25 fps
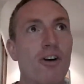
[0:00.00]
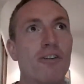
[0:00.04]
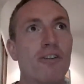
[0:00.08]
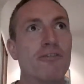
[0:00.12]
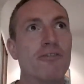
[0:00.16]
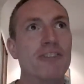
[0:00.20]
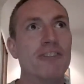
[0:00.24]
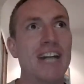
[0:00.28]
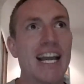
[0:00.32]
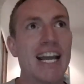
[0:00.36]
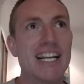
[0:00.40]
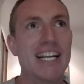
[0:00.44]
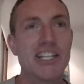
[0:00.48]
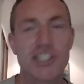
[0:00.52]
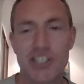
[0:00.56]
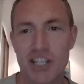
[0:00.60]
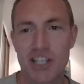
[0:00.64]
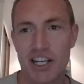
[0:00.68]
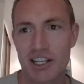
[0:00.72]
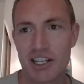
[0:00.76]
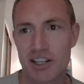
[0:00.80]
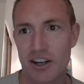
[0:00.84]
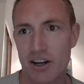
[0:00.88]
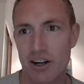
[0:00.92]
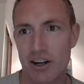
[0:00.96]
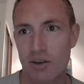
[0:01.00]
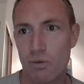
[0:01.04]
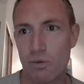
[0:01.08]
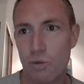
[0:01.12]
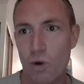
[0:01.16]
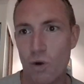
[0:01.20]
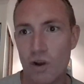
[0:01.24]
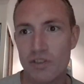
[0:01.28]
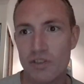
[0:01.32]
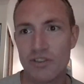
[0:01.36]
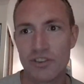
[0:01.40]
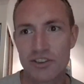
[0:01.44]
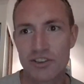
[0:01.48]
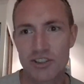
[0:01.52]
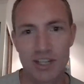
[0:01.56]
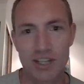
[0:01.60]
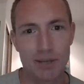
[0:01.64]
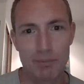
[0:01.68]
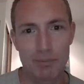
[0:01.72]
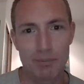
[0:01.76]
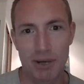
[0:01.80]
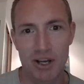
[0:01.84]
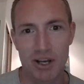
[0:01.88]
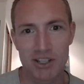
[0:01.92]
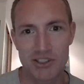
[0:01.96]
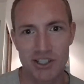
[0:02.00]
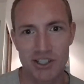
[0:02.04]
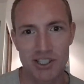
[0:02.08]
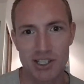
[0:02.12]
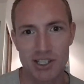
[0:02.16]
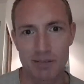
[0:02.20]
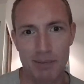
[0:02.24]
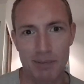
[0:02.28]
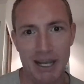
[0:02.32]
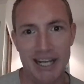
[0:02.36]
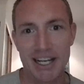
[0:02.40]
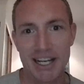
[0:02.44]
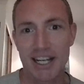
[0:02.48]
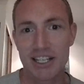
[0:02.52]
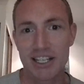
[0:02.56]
nature kind of want to participate